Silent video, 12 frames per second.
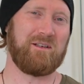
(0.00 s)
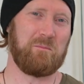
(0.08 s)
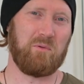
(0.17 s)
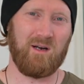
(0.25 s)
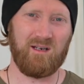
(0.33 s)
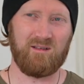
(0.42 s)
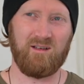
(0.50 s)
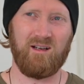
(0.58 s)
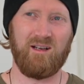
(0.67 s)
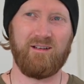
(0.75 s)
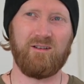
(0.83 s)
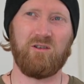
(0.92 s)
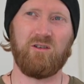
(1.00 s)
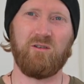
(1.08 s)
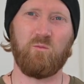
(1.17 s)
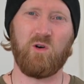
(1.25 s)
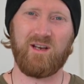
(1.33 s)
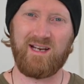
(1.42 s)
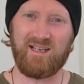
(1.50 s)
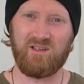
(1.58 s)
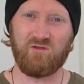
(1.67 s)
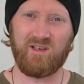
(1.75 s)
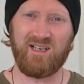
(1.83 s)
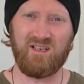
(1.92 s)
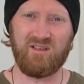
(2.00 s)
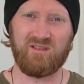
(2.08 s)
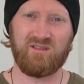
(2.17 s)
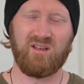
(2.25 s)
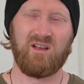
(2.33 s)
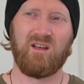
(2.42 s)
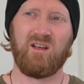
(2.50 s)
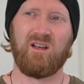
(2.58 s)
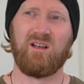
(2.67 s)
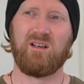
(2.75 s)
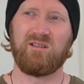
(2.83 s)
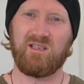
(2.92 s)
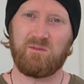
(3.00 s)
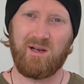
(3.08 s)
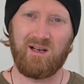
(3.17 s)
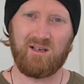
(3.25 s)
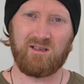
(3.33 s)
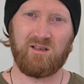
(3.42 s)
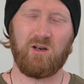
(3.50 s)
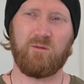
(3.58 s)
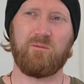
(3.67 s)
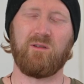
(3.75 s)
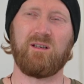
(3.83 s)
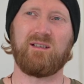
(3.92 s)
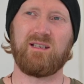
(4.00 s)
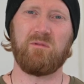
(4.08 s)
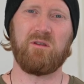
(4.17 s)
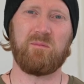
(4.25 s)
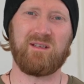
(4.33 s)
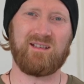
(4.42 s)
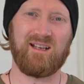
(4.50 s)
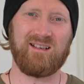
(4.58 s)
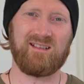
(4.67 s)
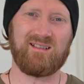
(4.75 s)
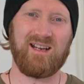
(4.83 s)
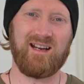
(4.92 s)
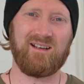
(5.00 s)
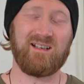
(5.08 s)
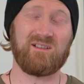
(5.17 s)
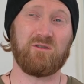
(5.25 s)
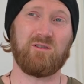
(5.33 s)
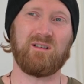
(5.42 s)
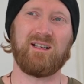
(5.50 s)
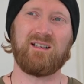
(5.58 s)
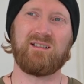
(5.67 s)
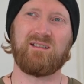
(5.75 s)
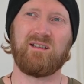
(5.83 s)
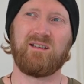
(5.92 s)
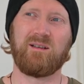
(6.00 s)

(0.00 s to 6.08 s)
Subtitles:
breakdown on what heathenry is, dispelling hopefully some of the misunderstandings, or at least